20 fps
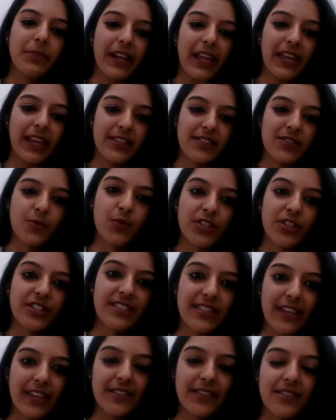place which
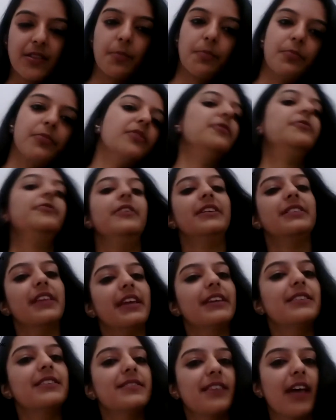sets the perfect
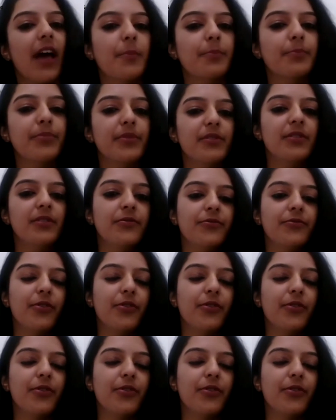example